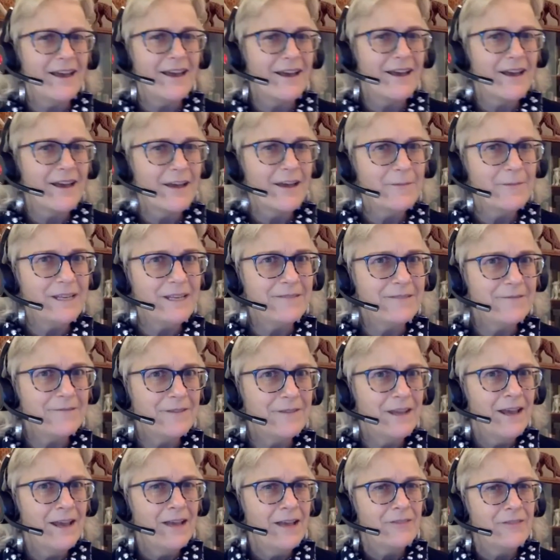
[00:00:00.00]
I mean,
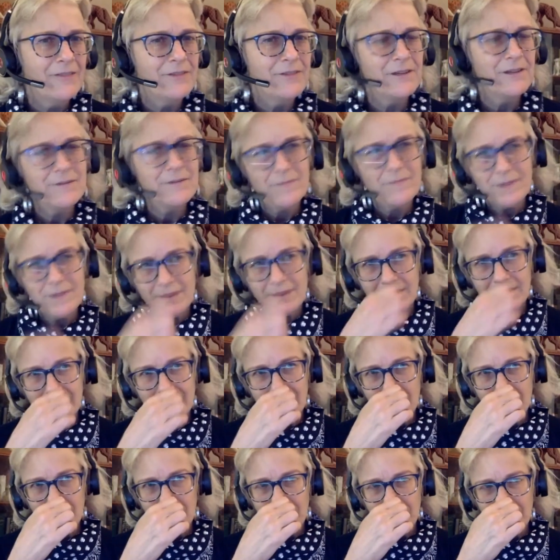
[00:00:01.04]
there.
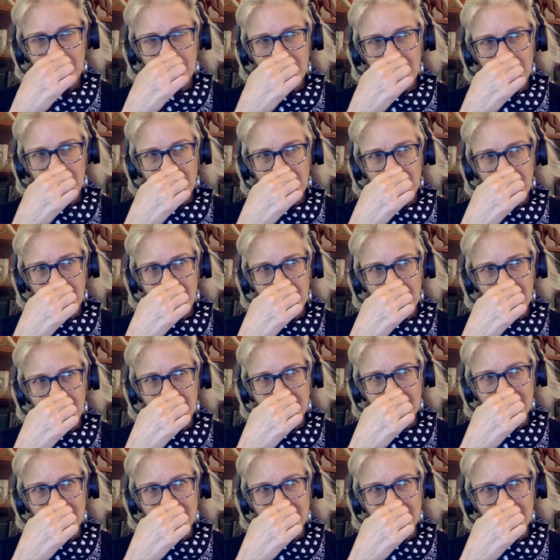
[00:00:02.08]
Uh,